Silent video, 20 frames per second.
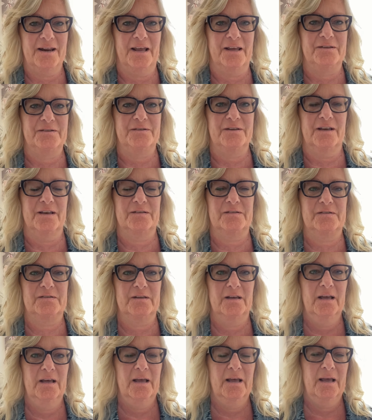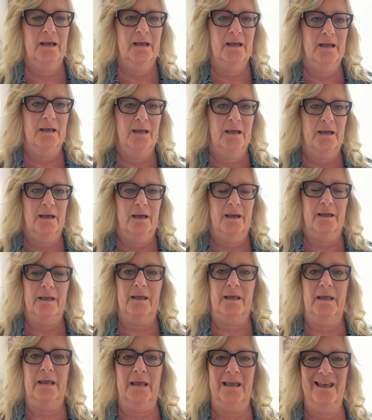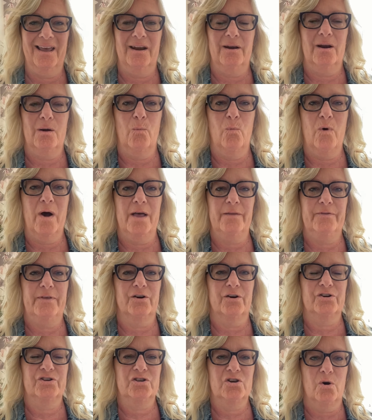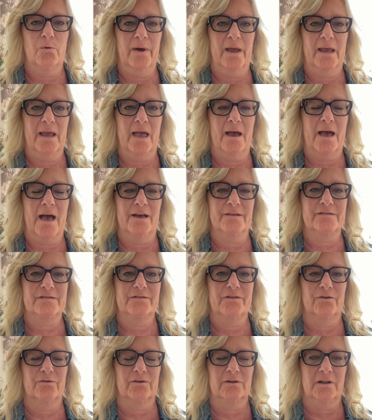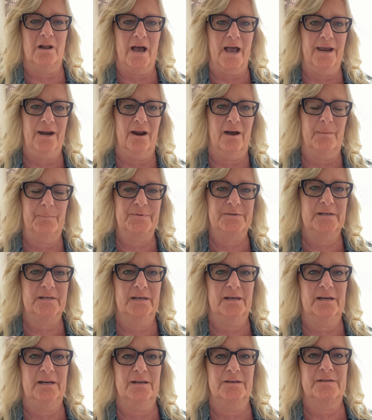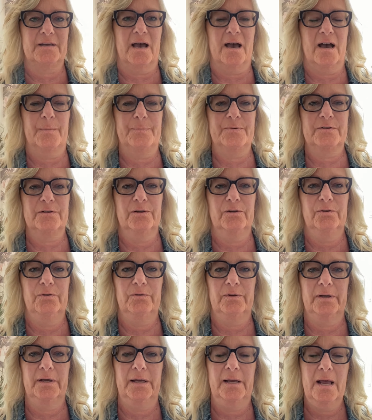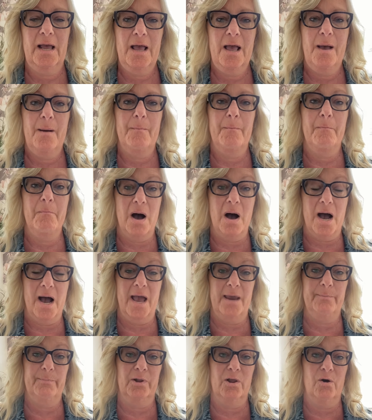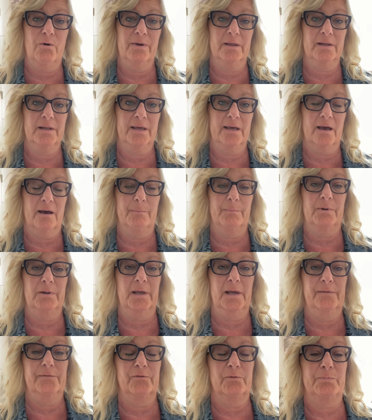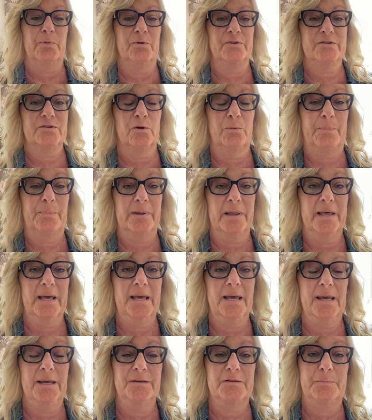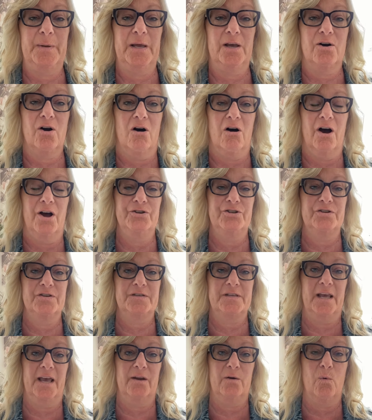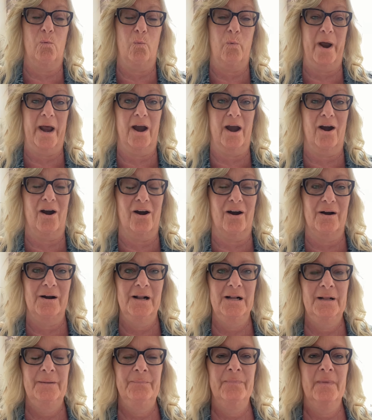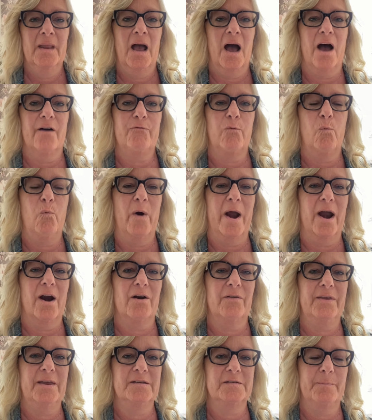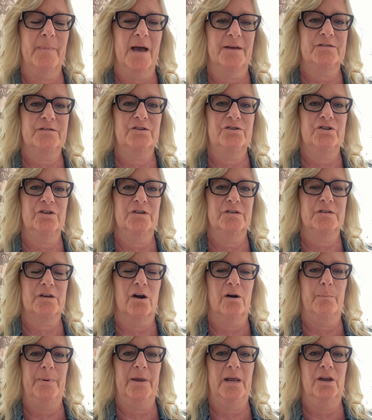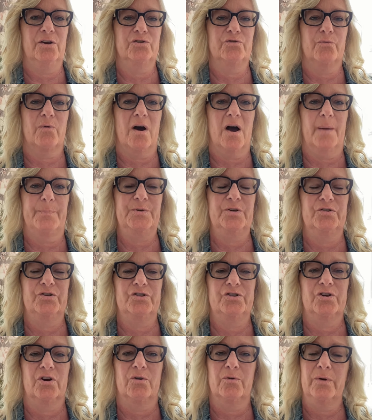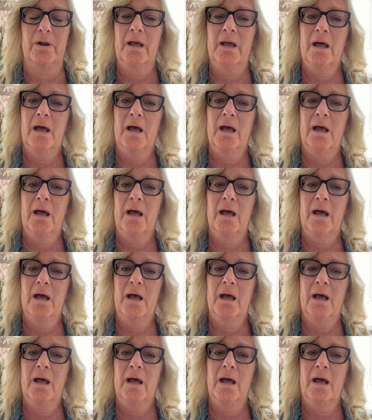exists in what they're showing as their lineups. It is absolutely mind blowingly unbelievable. So please be conscious and aware of where these messages are being dropped and shown.